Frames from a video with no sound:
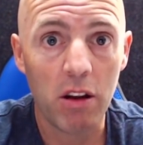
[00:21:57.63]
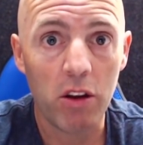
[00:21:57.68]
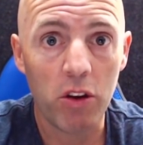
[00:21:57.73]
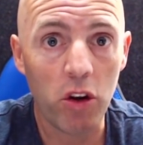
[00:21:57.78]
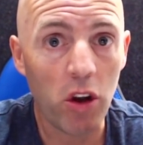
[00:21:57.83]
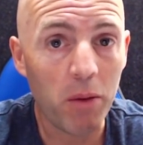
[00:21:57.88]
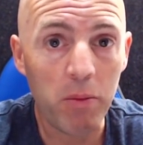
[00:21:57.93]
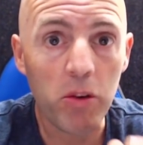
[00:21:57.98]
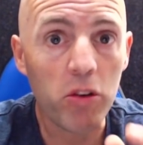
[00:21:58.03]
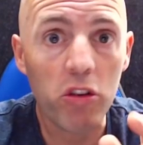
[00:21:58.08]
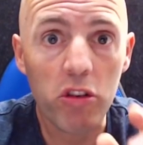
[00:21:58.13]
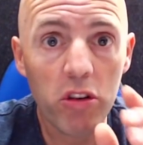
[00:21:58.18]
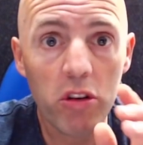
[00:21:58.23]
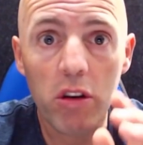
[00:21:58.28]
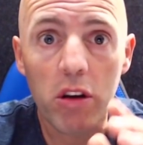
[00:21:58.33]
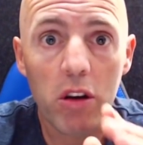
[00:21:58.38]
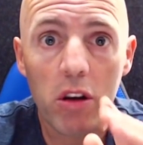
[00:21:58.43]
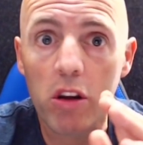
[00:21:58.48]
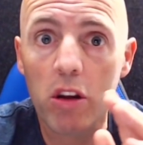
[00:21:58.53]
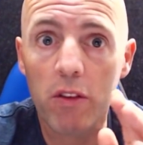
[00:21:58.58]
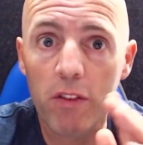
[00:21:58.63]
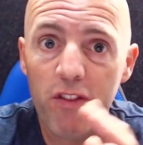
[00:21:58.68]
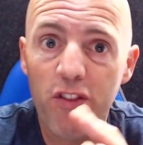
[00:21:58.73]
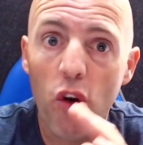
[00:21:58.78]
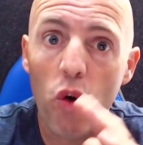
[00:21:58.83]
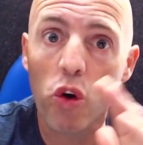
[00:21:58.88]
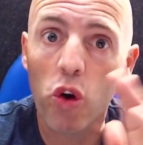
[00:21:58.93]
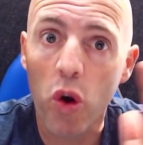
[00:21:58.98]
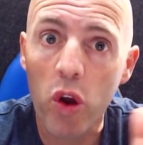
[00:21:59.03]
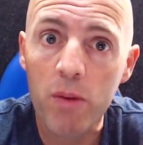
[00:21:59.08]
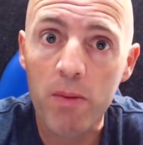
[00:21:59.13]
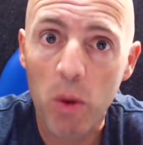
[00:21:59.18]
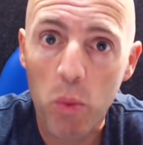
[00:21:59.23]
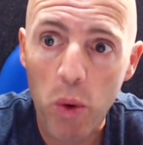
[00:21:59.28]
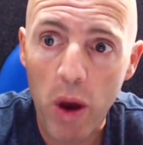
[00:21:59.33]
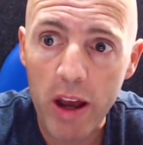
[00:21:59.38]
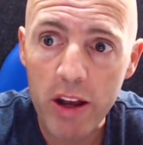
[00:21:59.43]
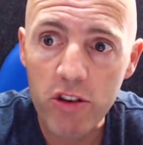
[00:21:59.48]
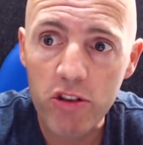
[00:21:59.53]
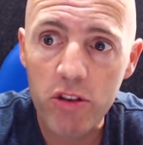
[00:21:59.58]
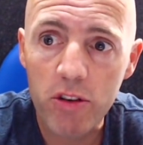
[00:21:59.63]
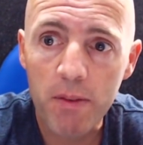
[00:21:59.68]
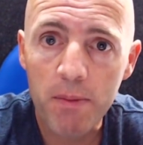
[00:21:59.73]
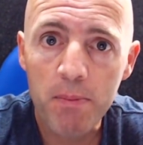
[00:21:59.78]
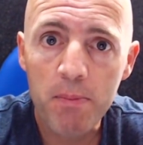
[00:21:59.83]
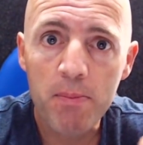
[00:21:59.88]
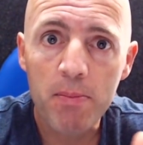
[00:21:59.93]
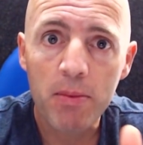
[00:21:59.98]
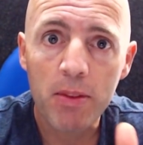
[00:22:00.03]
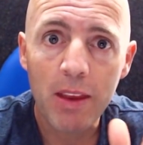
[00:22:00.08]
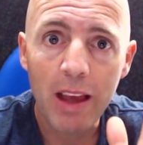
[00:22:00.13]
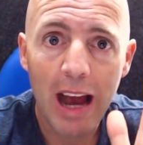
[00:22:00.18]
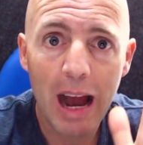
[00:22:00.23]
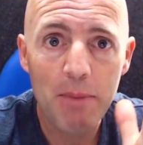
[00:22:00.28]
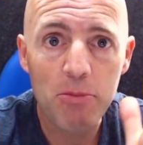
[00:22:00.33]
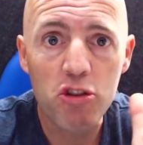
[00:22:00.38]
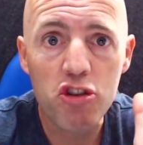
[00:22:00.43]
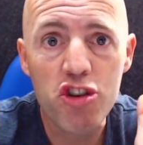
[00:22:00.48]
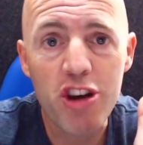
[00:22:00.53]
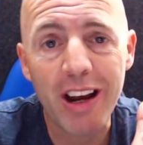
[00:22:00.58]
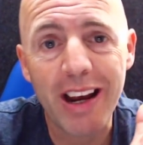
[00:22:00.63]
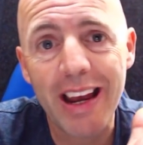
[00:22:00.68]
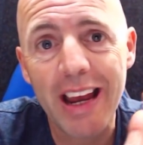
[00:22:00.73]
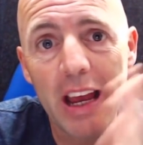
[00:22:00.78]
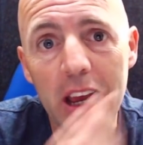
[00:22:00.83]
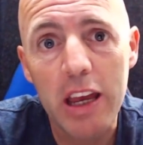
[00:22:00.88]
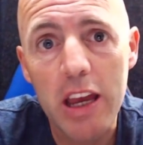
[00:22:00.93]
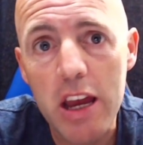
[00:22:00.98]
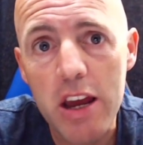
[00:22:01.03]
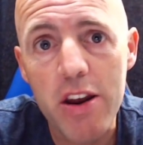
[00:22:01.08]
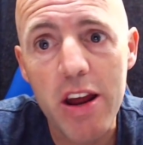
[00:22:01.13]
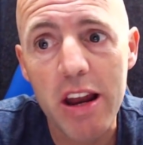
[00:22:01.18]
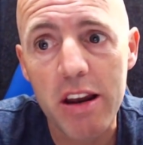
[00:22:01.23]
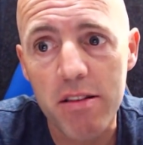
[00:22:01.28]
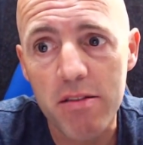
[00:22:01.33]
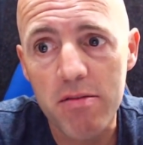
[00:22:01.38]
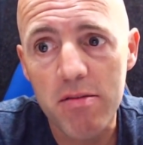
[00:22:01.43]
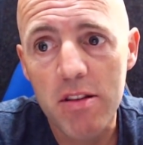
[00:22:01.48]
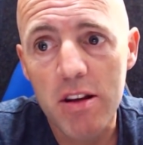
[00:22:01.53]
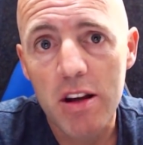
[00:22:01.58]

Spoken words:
No, I'm not just foregoing my wage. I'm chucking a year in.